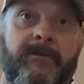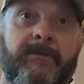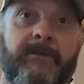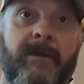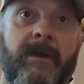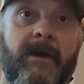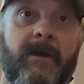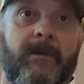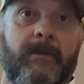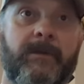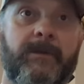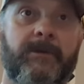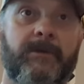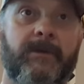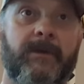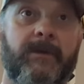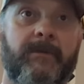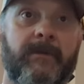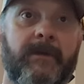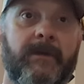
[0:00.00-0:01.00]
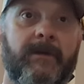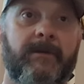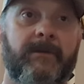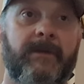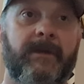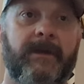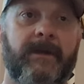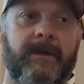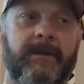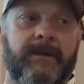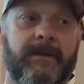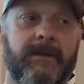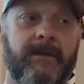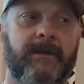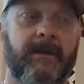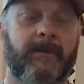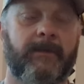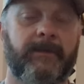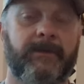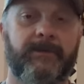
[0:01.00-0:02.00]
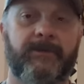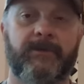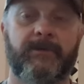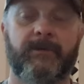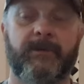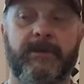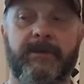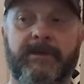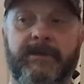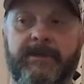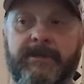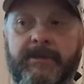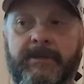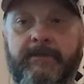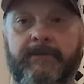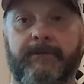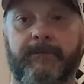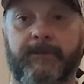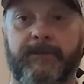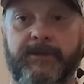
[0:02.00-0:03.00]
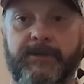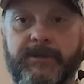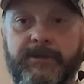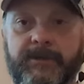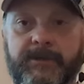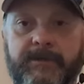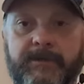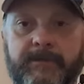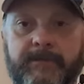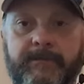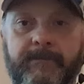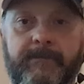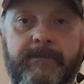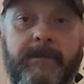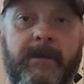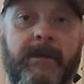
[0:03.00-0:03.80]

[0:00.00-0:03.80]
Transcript: So now we do it every now and then. I got a gig coming in two weeks, which is